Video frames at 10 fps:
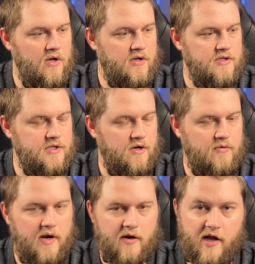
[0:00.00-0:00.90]
So
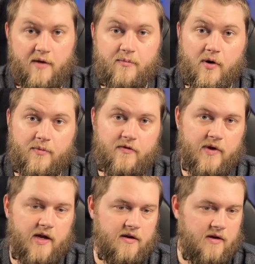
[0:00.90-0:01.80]
running like a burp
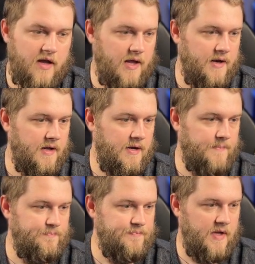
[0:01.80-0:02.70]
suite and
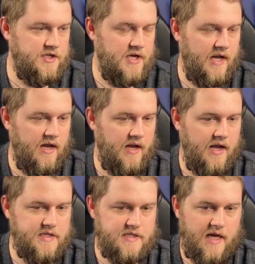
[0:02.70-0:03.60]
checking
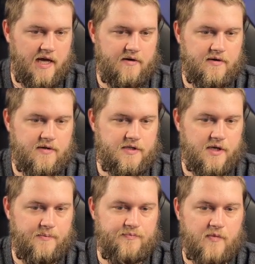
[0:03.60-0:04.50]
against that.
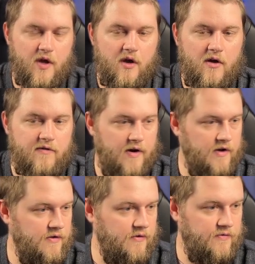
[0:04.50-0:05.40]
So very
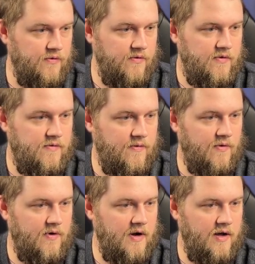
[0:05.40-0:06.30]
useful
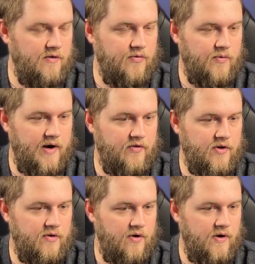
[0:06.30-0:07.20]
for whenever
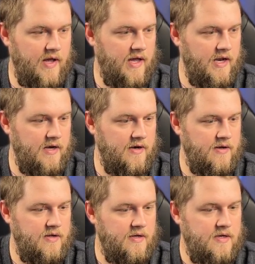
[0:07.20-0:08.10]
you go ahead and
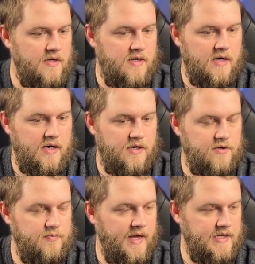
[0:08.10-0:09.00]
do pen